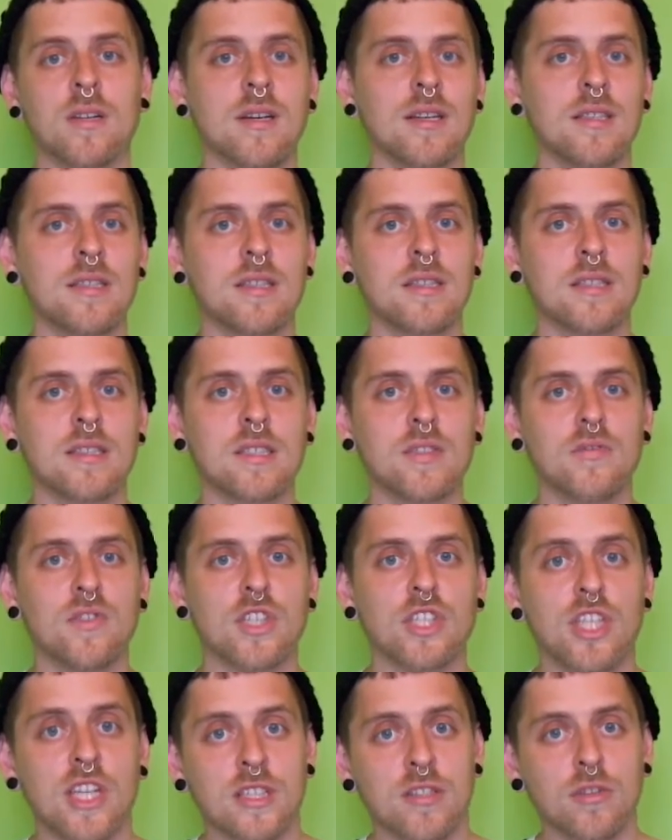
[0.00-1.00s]
and
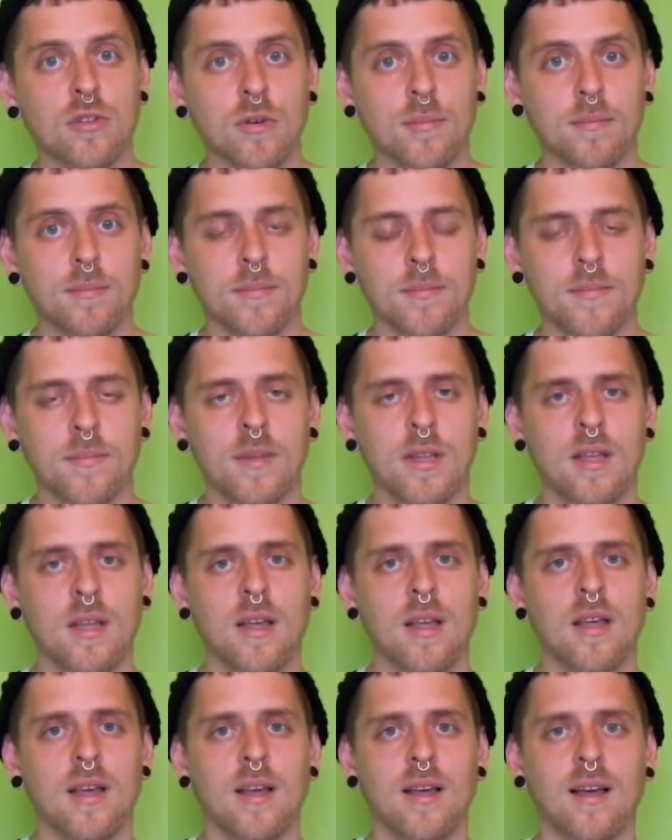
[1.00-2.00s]
zwierzętom.
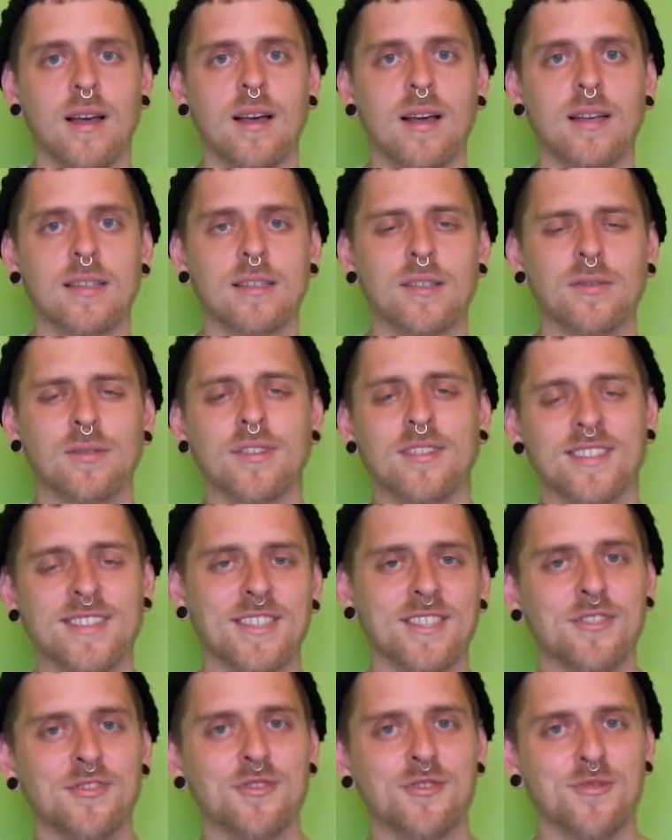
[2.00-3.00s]
So we don't
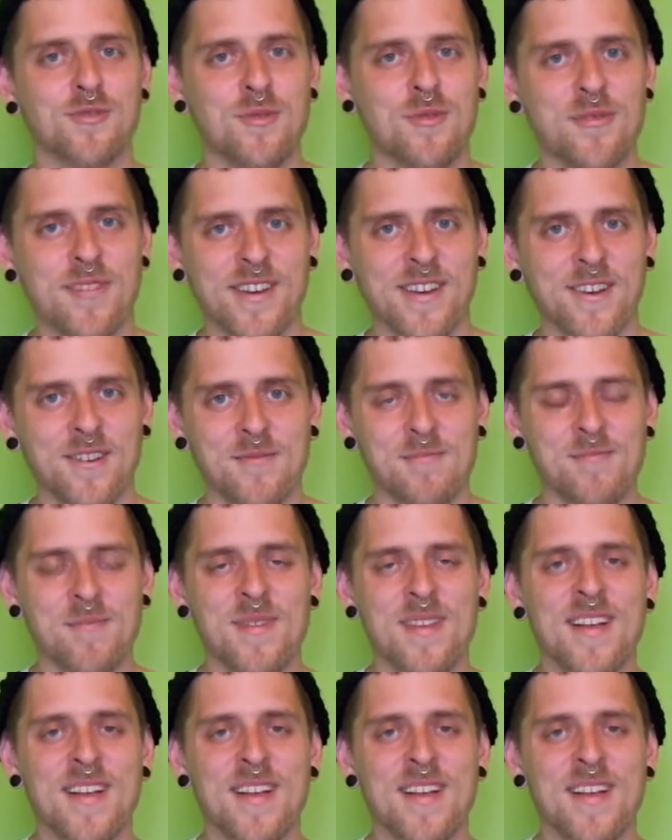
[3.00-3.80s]
say człowiekom.